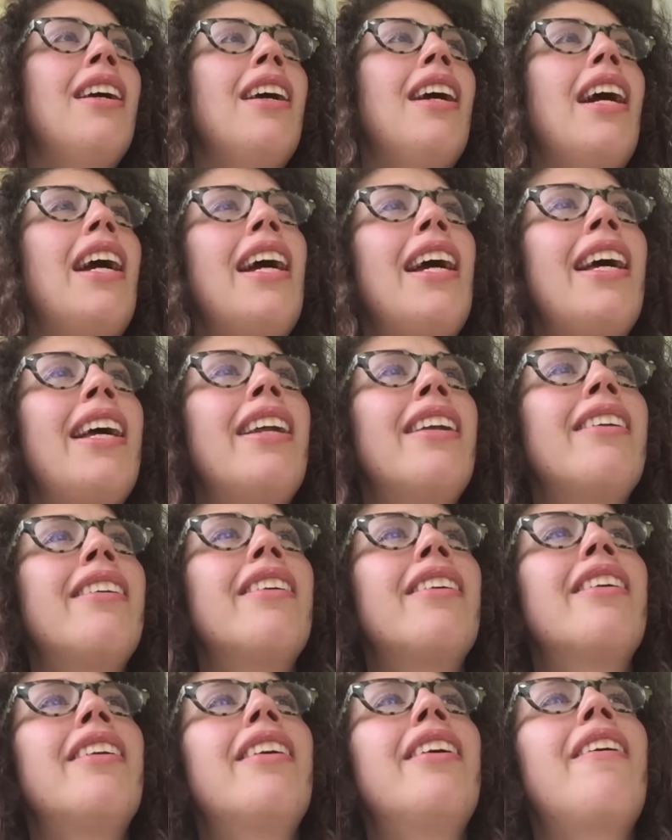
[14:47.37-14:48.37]

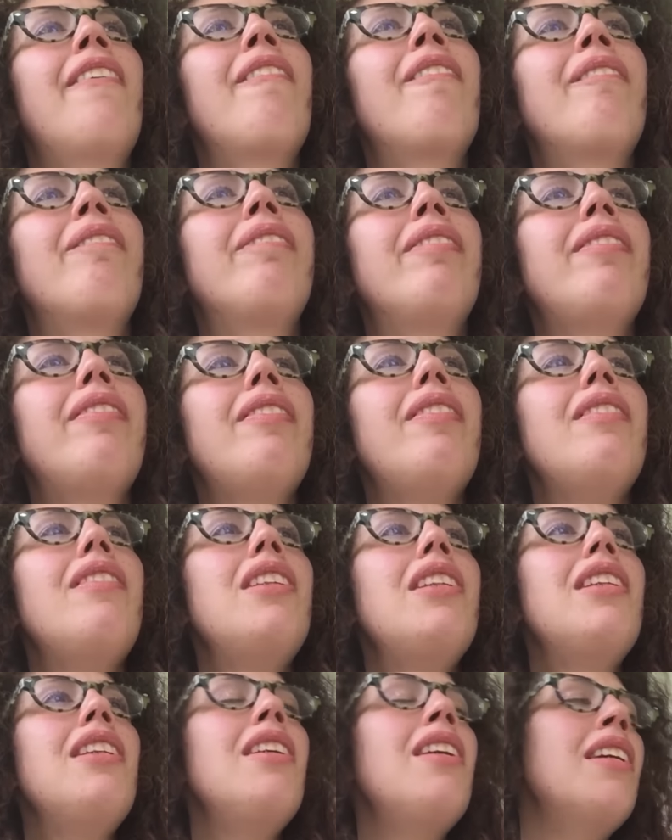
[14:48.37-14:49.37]
and
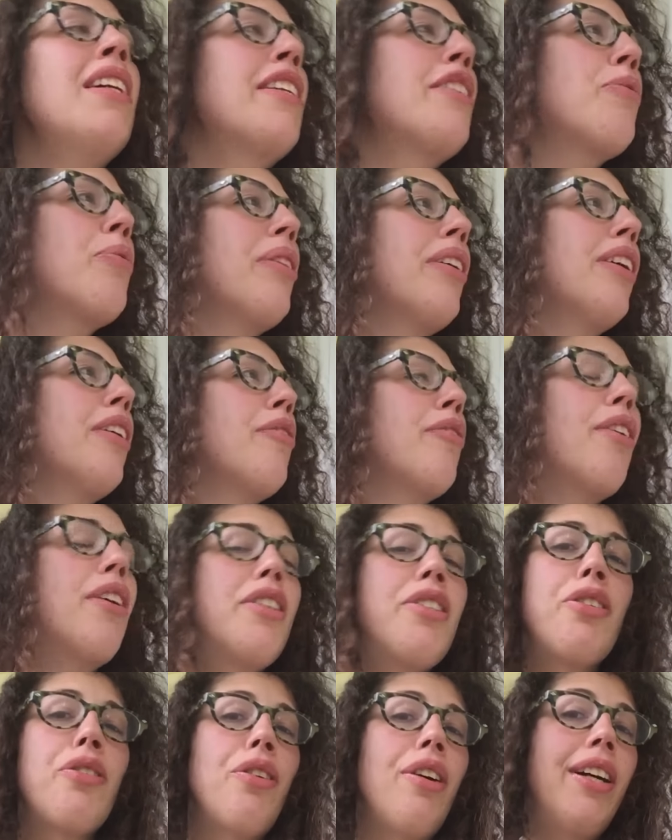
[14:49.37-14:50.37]
it's really
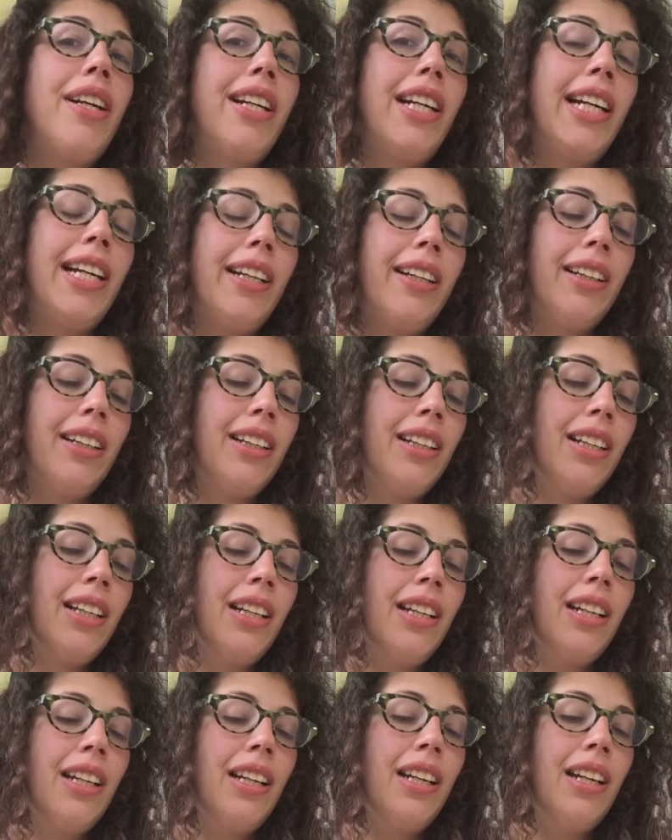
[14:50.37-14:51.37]
frustrating.
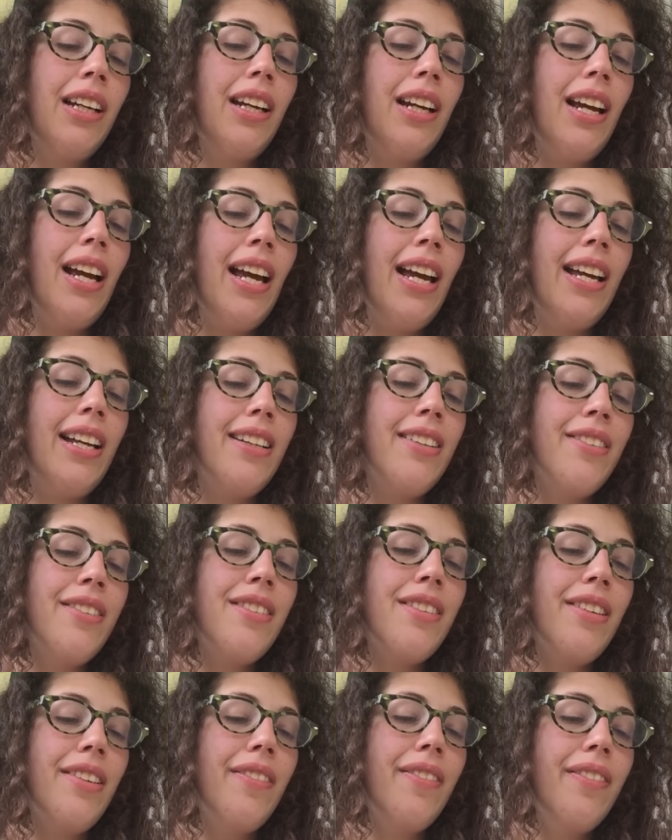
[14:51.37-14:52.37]

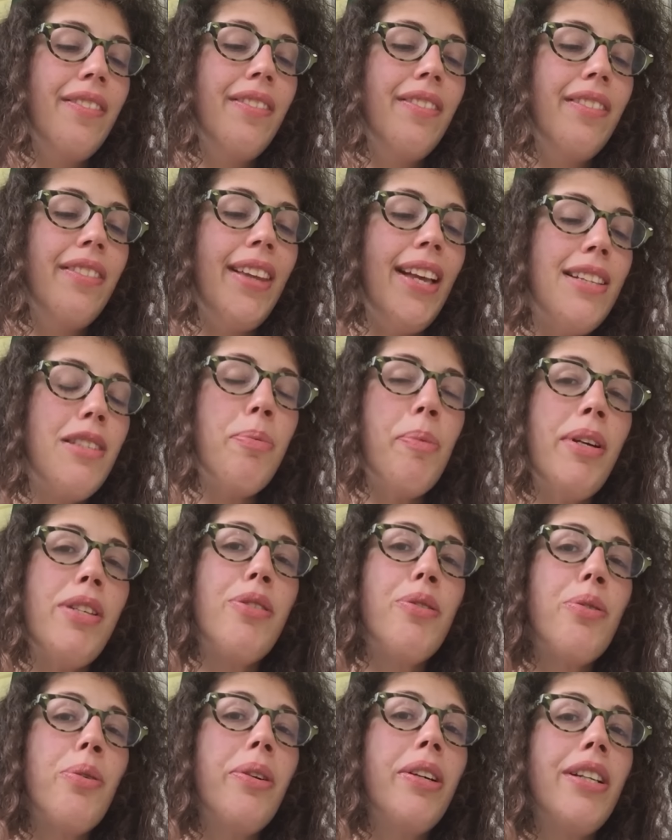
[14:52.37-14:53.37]
And that's my
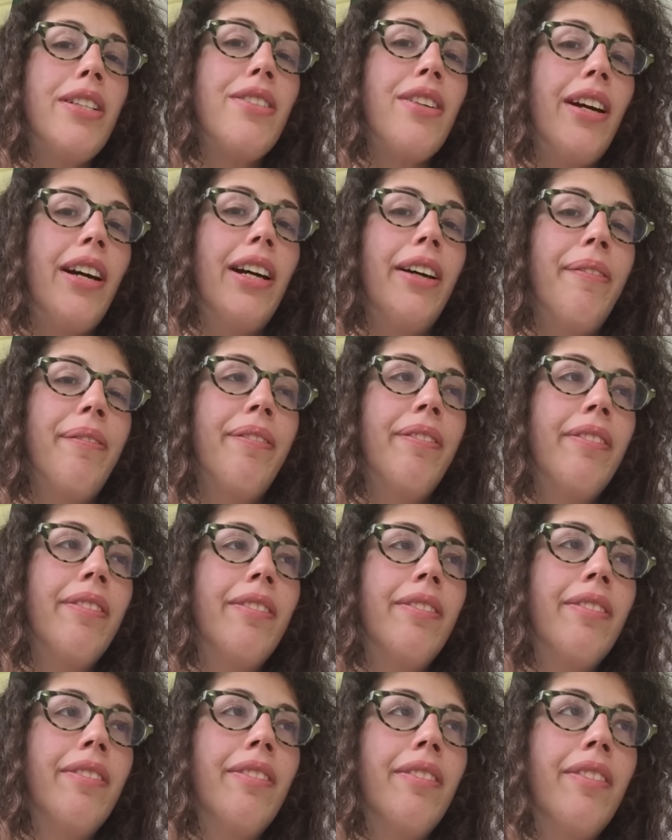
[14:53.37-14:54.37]
story time.
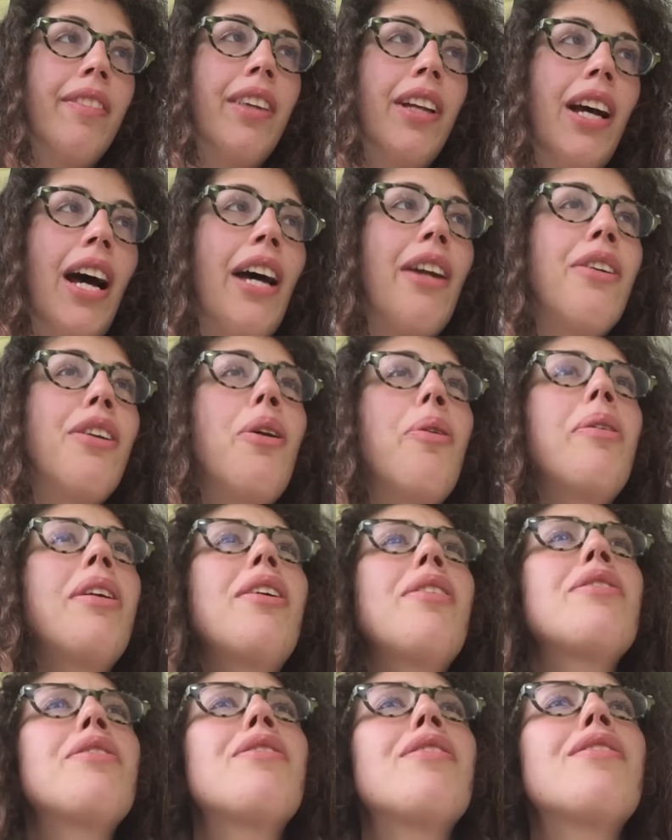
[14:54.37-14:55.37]
I don't know what
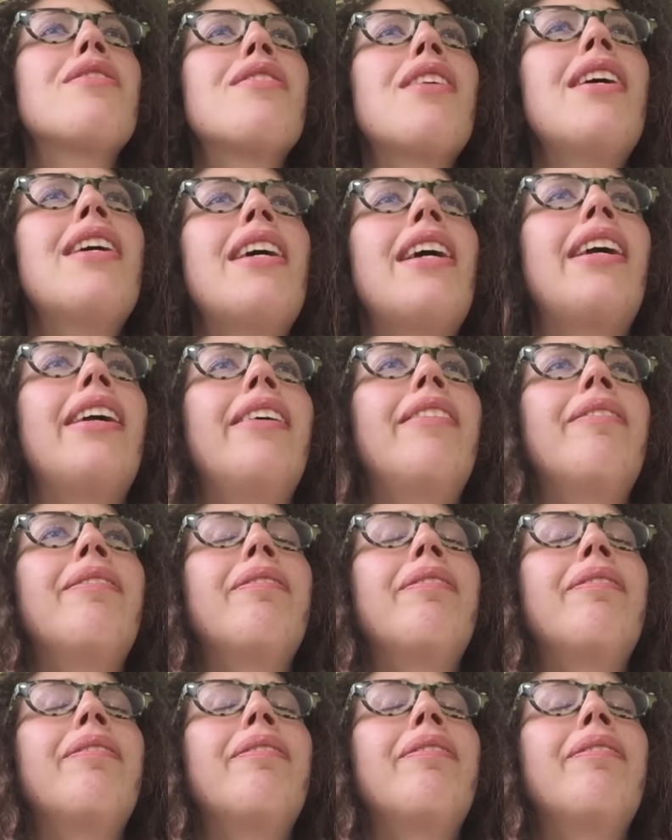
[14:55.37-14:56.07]
else to say.